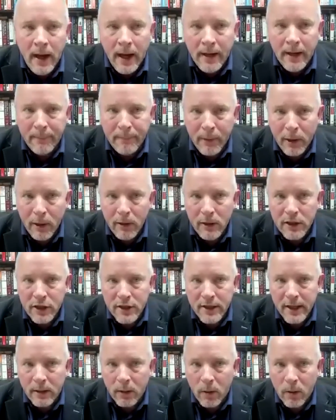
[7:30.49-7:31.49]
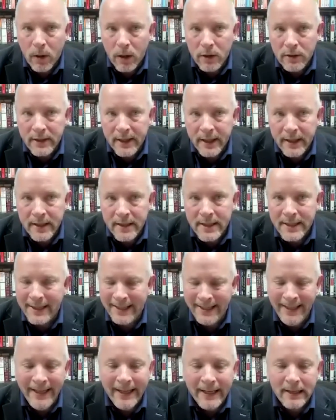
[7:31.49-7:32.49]
And in Polish, that quote is
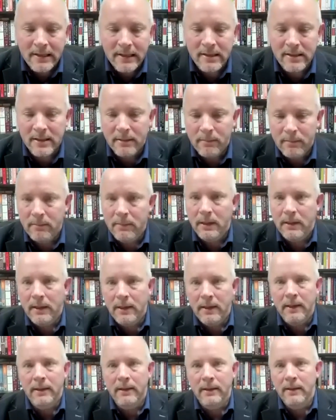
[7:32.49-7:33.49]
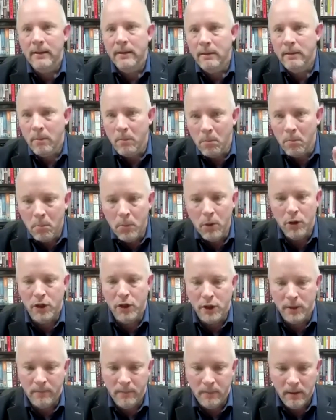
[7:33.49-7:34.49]
"Nie chcę, ale
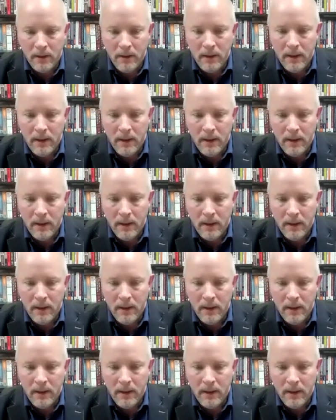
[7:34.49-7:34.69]
muszę,"